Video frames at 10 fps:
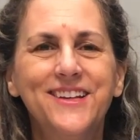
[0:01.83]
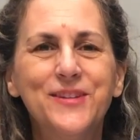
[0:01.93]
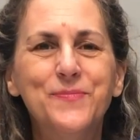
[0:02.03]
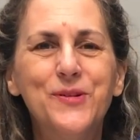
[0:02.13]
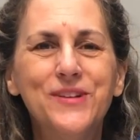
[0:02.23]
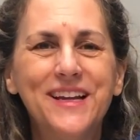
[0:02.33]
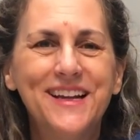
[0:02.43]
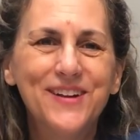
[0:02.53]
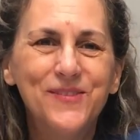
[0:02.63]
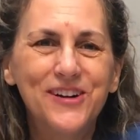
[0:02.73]
Good
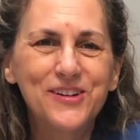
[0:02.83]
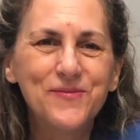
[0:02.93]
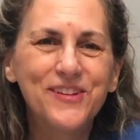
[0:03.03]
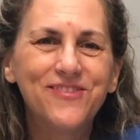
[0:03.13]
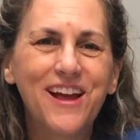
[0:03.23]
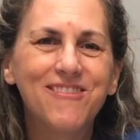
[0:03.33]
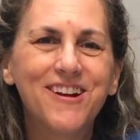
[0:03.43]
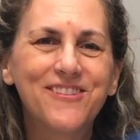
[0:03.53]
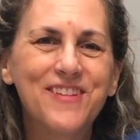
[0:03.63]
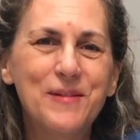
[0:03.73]
morning. Welcome to
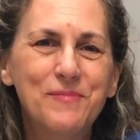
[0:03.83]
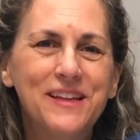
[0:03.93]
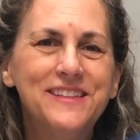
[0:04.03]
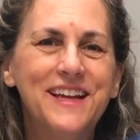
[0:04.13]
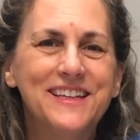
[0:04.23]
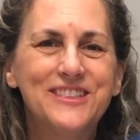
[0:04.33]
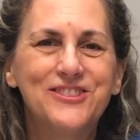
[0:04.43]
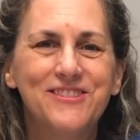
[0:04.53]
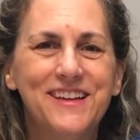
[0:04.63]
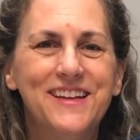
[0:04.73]
Flatrock Family
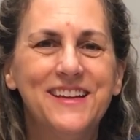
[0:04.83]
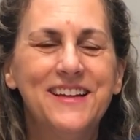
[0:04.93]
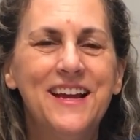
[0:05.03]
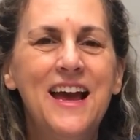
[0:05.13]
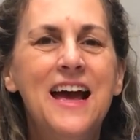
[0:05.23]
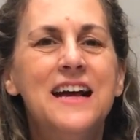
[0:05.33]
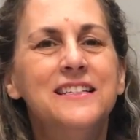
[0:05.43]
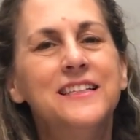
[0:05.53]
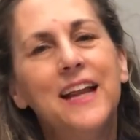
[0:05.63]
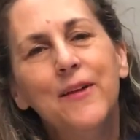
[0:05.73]
Dentistry.
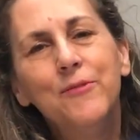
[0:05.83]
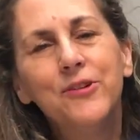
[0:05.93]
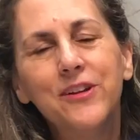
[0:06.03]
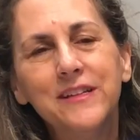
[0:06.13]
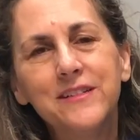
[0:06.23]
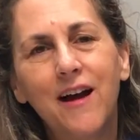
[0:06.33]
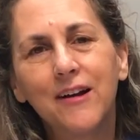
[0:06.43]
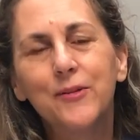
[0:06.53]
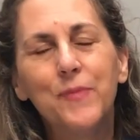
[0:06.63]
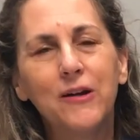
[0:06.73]
Today we're going to
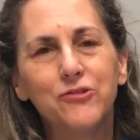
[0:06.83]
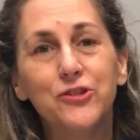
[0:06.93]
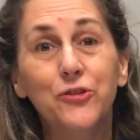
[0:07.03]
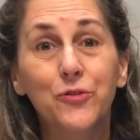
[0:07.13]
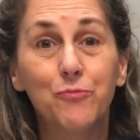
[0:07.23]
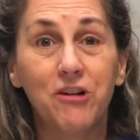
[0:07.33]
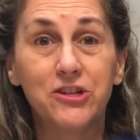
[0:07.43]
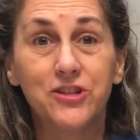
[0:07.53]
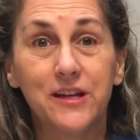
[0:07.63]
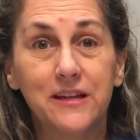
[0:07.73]
talk about
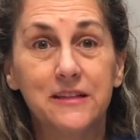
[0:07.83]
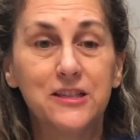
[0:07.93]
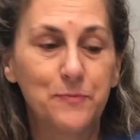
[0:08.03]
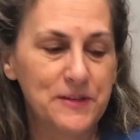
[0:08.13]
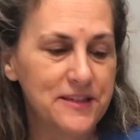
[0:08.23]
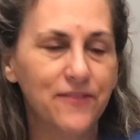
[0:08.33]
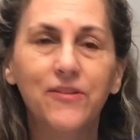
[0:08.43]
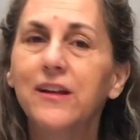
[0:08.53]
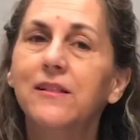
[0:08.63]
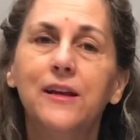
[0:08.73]
toothbrushing,
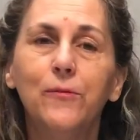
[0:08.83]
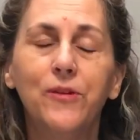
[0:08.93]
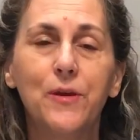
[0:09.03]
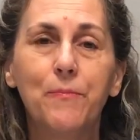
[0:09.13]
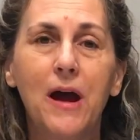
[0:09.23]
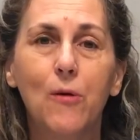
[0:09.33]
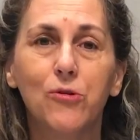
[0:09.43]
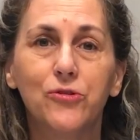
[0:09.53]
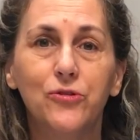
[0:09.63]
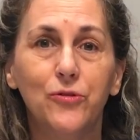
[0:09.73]
specifically with a
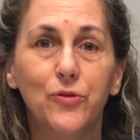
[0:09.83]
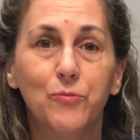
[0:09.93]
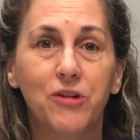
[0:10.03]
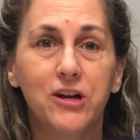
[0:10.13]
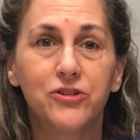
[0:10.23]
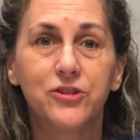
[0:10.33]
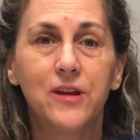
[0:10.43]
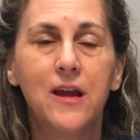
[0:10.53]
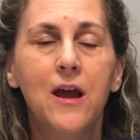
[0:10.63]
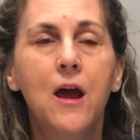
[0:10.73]
power toothbrush.
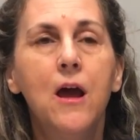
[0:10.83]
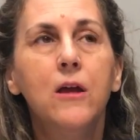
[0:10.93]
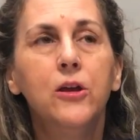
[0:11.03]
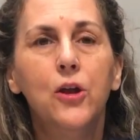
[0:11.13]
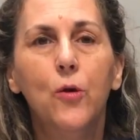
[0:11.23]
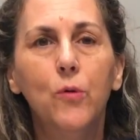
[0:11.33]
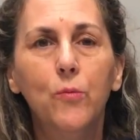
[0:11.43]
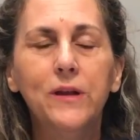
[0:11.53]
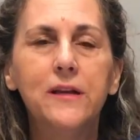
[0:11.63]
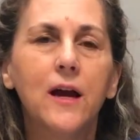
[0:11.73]
You know, when
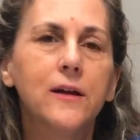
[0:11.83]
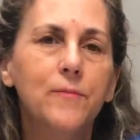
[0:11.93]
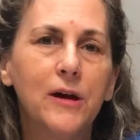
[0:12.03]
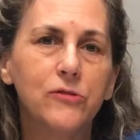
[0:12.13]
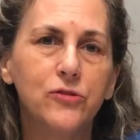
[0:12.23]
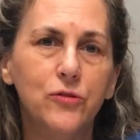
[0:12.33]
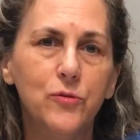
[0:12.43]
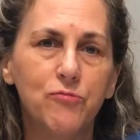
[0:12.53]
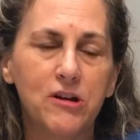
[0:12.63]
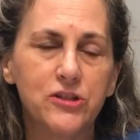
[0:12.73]
we talk about
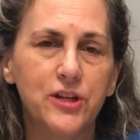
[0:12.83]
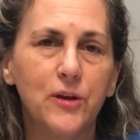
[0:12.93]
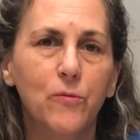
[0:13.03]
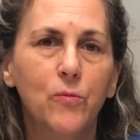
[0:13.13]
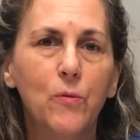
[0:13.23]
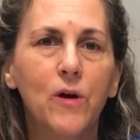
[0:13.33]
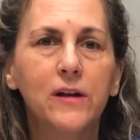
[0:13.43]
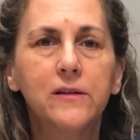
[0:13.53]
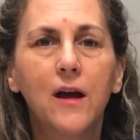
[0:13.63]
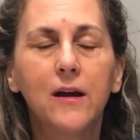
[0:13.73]
toothbrushing, we want
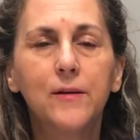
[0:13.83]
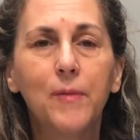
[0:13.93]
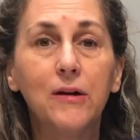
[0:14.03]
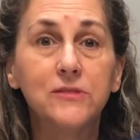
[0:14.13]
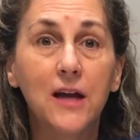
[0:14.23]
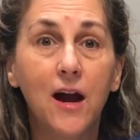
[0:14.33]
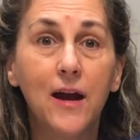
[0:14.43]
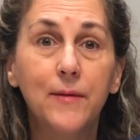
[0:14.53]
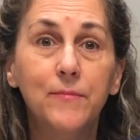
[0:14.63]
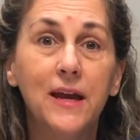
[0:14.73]
to talk about
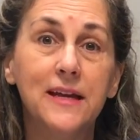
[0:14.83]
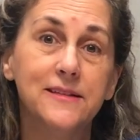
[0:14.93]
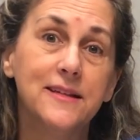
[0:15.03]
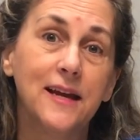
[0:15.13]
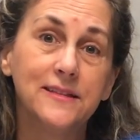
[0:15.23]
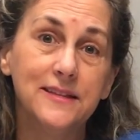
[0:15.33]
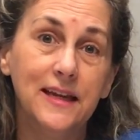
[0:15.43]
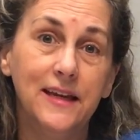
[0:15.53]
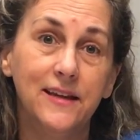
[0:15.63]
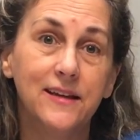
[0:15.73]
time and
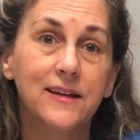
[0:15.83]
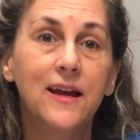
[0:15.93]
technique.